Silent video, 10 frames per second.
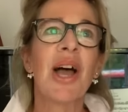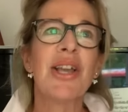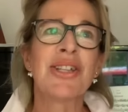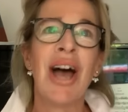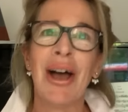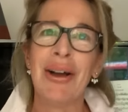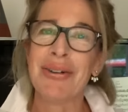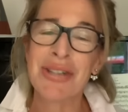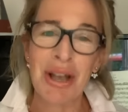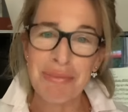
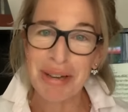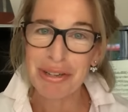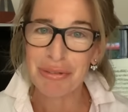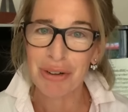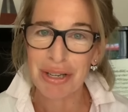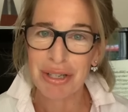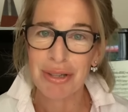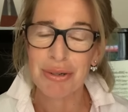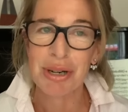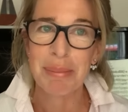So much for us to
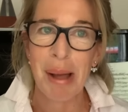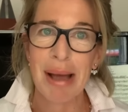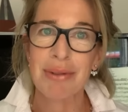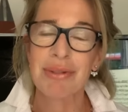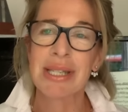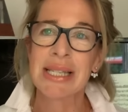talk about.